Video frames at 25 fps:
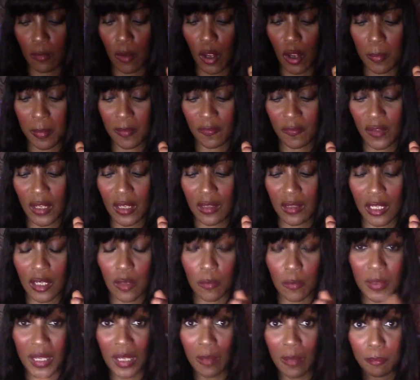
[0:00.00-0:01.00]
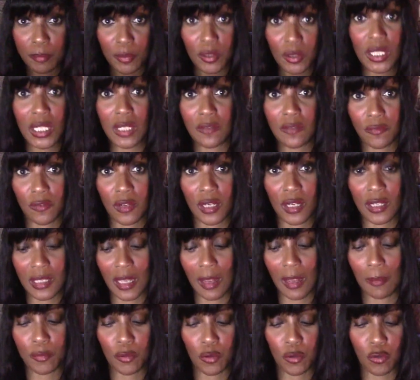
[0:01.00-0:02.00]
you might be feeling that you're being bullied, for
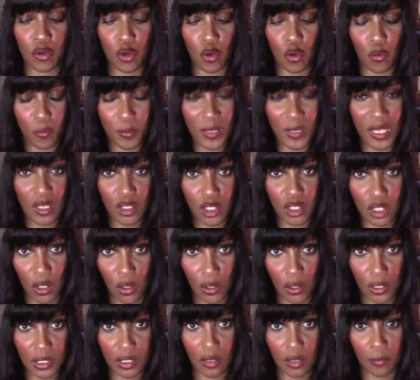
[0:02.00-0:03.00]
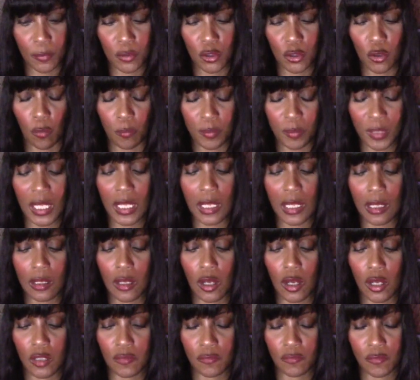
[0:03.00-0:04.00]
example, or you're being tied up or you're being
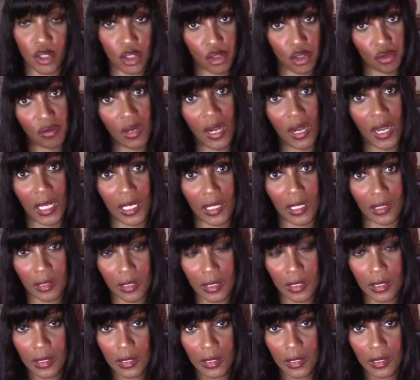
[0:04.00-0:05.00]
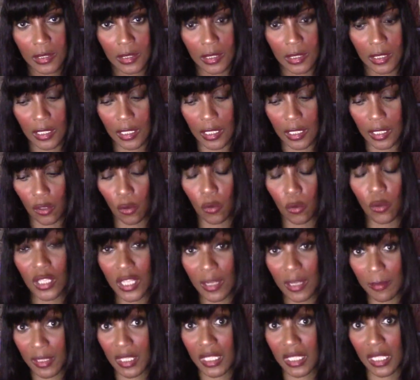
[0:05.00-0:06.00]
kind of restrained uh, or
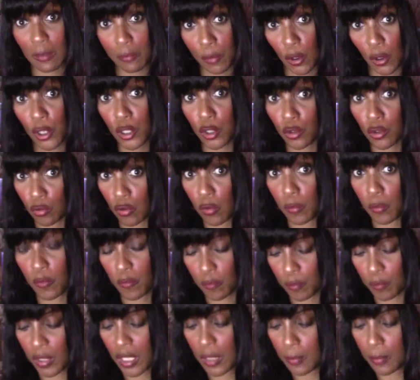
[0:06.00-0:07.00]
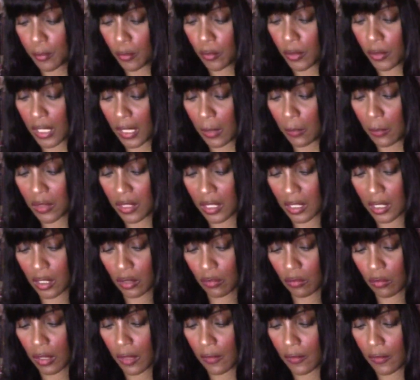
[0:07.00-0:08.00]
limited by a group of people here with
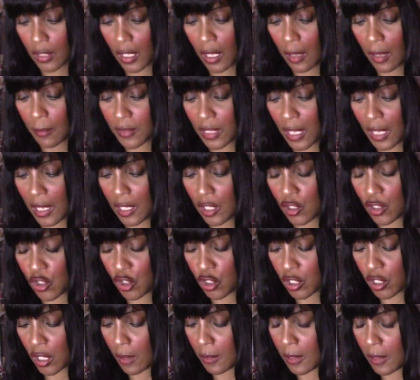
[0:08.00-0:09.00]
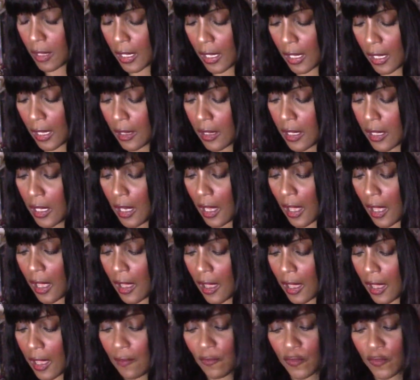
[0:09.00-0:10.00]
this Three of Cups energy showing here.
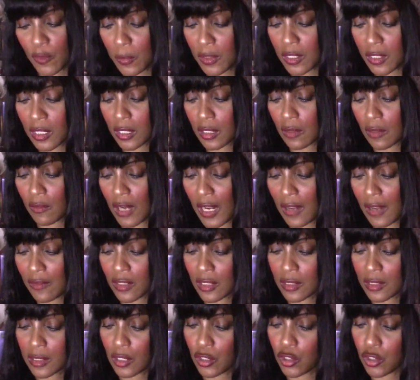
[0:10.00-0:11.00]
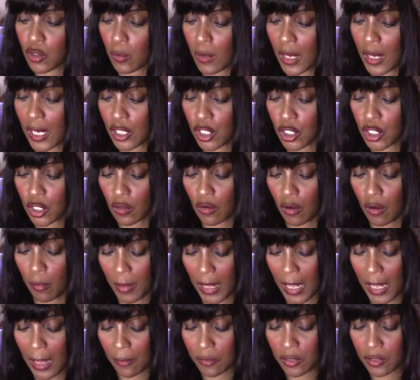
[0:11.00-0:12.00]
Uh, influences around the situation are
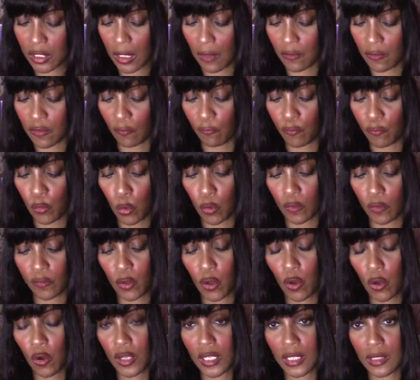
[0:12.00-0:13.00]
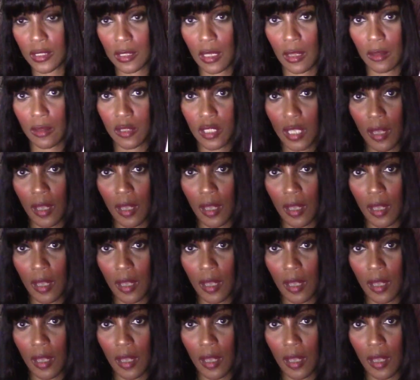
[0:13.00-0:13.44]
about the Four of Coins. So